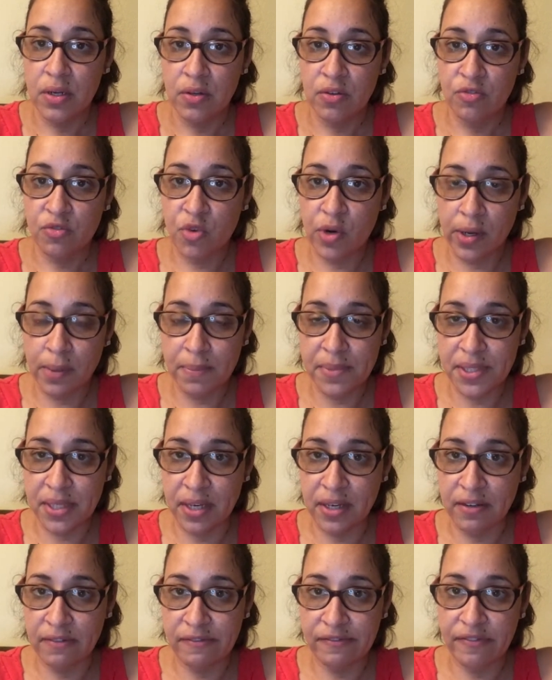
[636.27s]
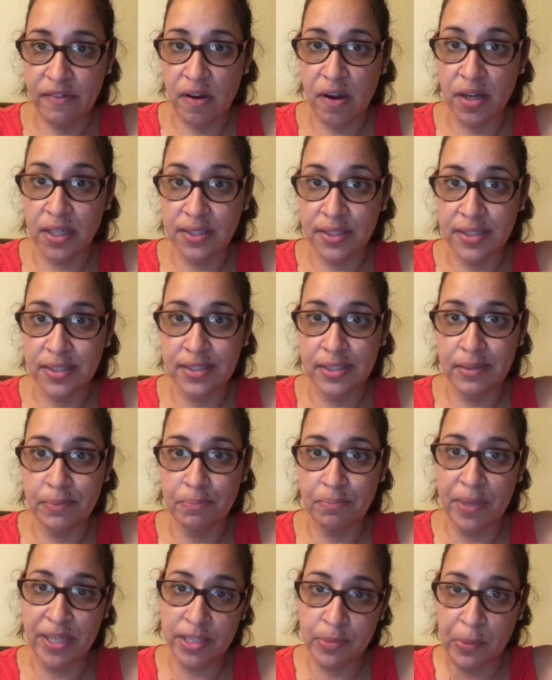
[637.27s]
forms of
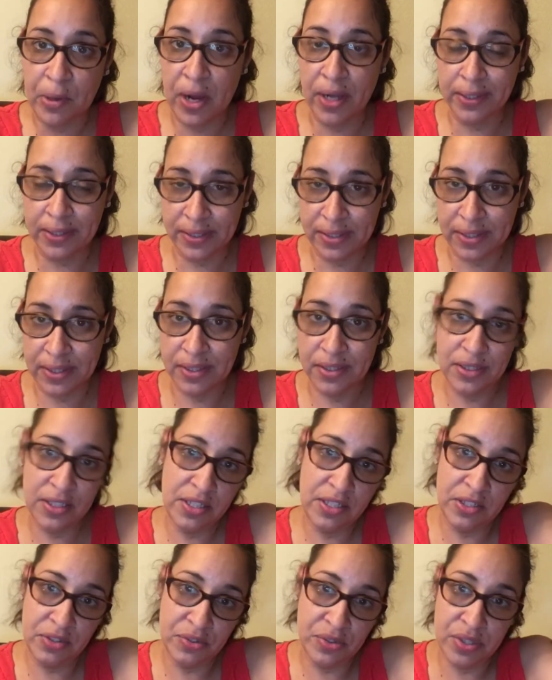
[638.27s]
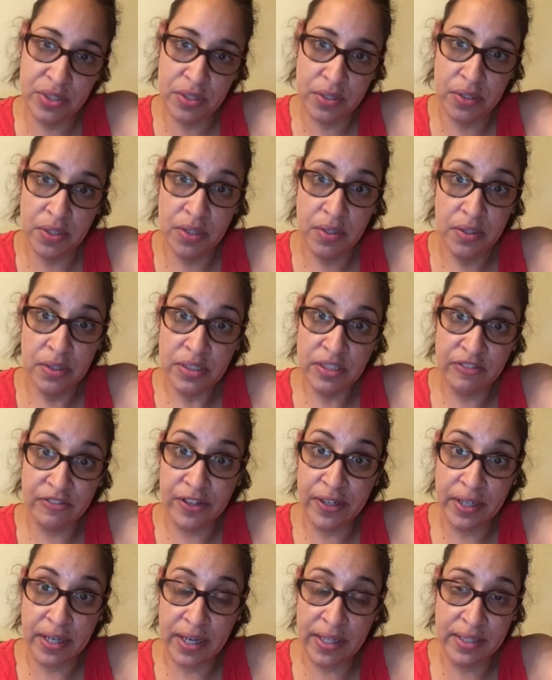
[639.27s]
autism best practices to use
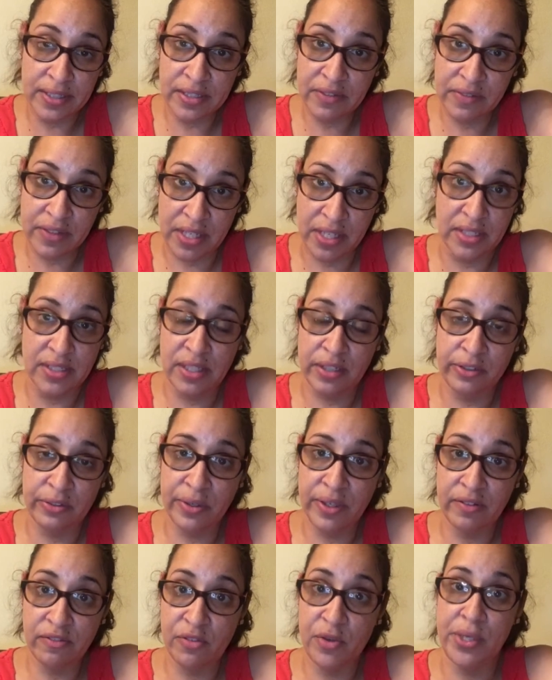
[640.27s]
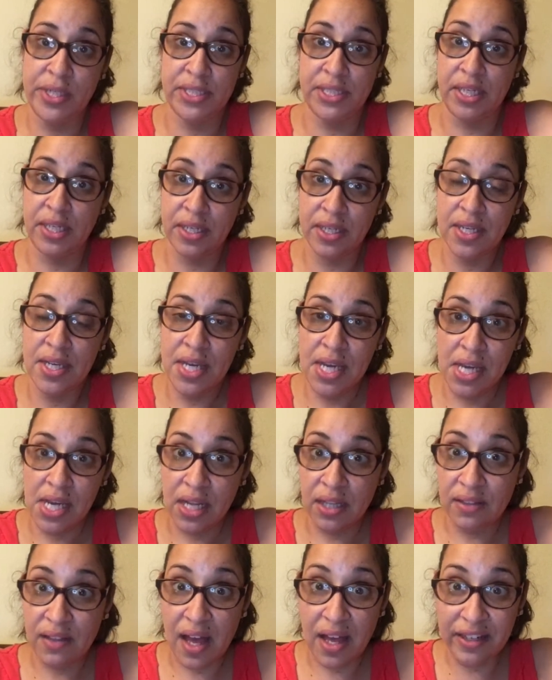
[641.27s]
different kinds of things that are reinforcing.
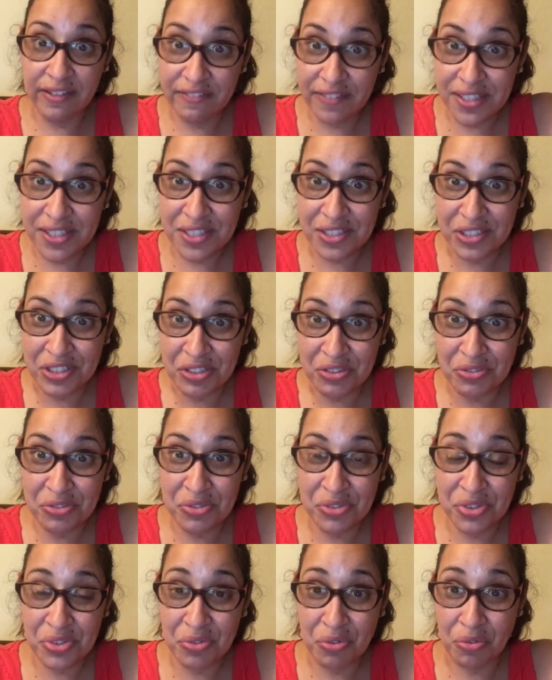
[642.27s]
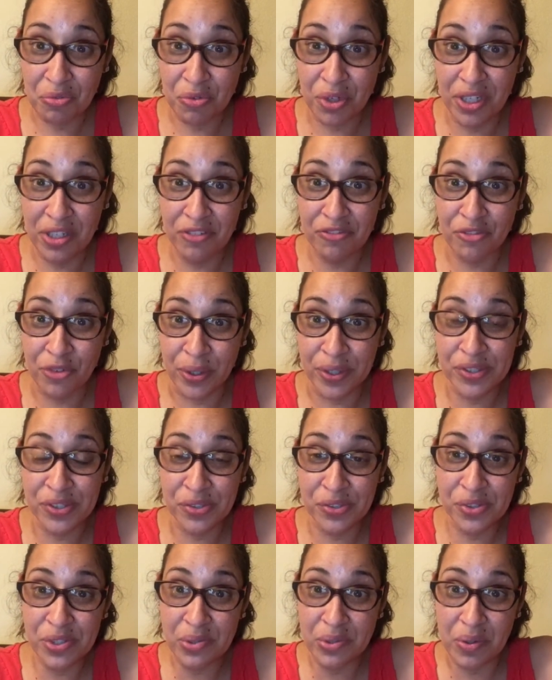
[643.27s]
A lot of us use
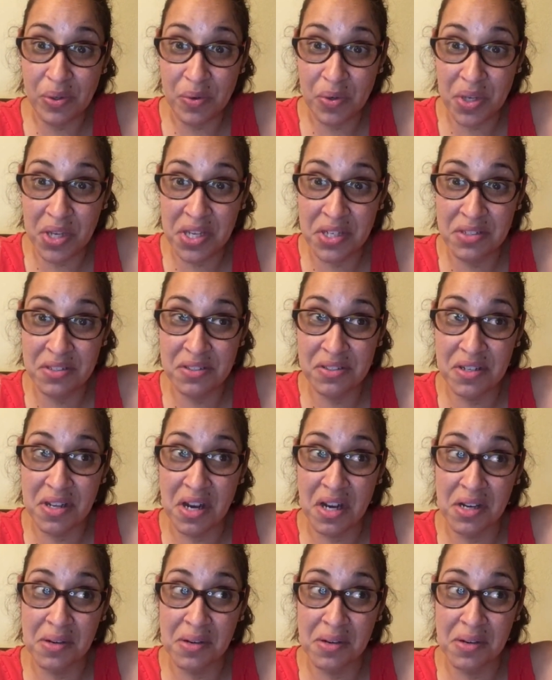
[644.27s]
reinforcers in,